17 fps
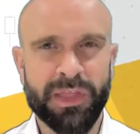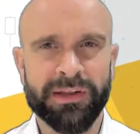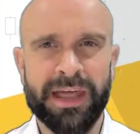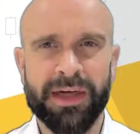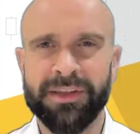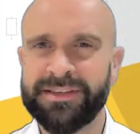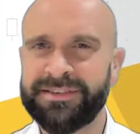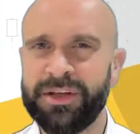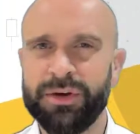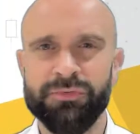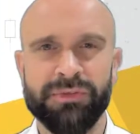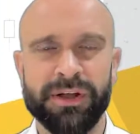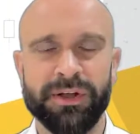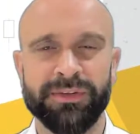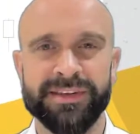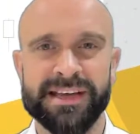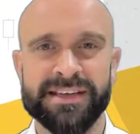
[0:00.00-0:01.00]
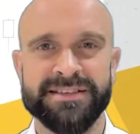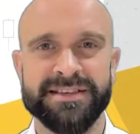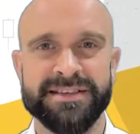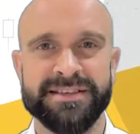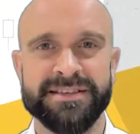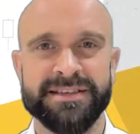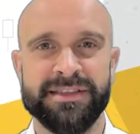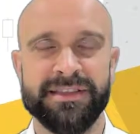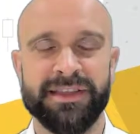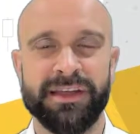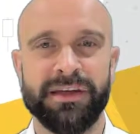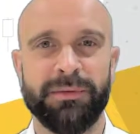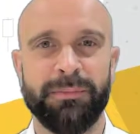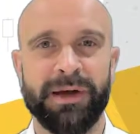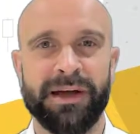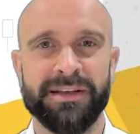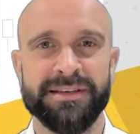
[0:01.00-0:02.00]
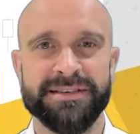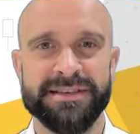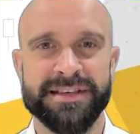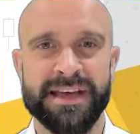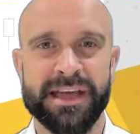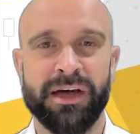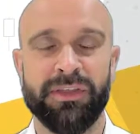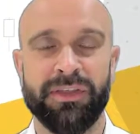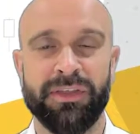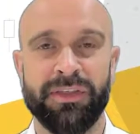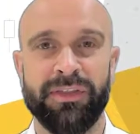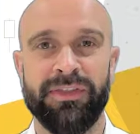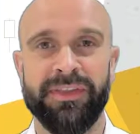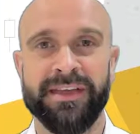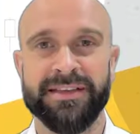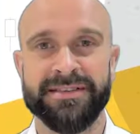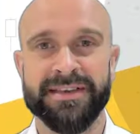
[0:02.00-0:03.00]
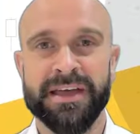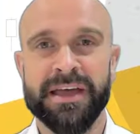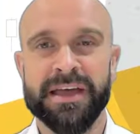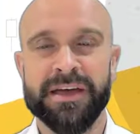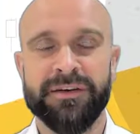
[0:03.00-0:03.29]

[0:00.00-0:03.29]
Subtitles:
Now, there's no real data to think about today other than these